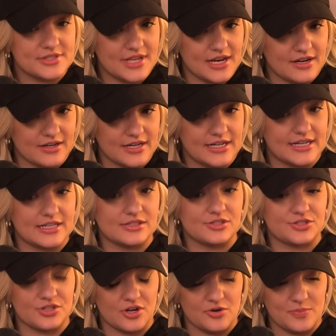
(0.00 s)
scary and
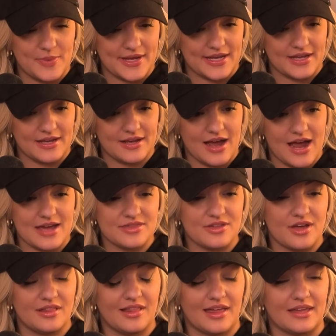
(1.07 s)
so big. I
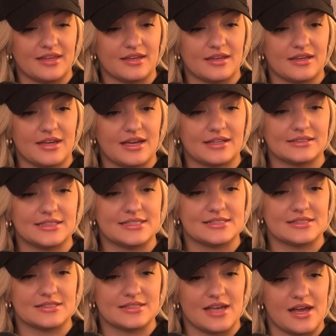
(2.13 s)
thought like at
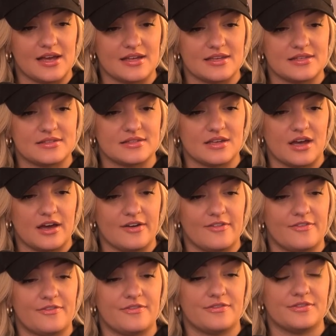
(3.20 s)
least the
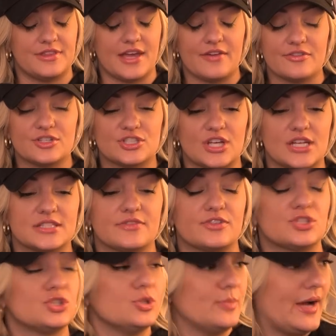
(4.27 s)
average size of
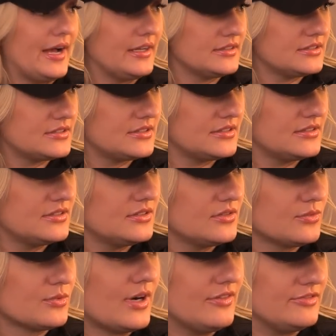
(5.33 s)
a shoebox,
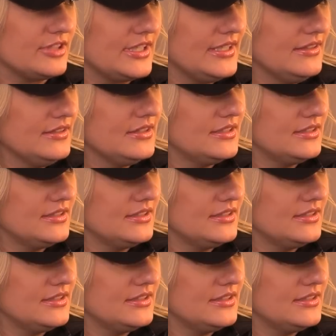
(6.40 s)
roughly,